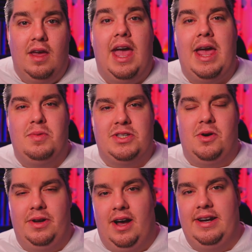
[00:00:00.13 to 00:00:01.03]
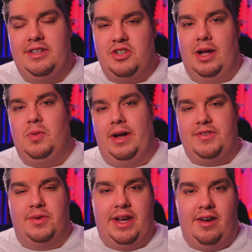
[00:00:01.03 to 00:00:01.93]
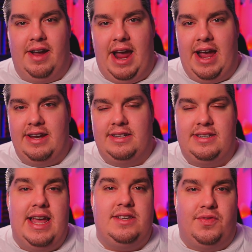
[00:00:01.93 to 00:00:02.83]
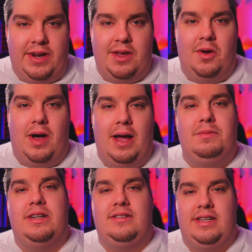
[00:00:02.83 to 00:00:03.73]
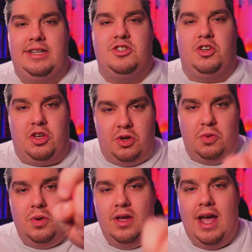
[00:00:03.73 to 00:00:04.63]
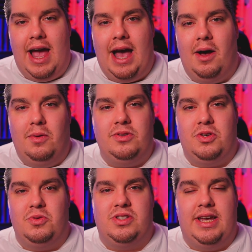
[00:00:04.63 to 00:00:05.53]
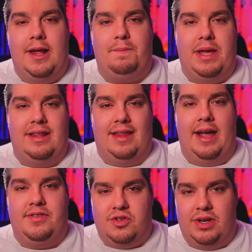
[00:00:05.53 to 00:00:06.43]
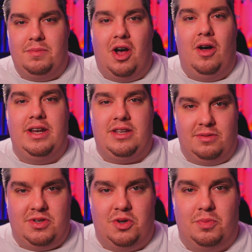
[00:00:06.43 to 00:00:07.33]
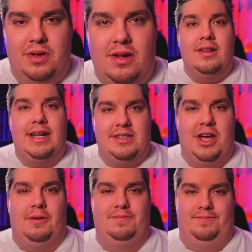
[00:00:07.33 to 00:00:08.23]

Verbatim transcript: Hey, what's going on? It's John Quattro here, and in today's video, I'm going to teach you how to set up and live stream on YouTube. Let's go.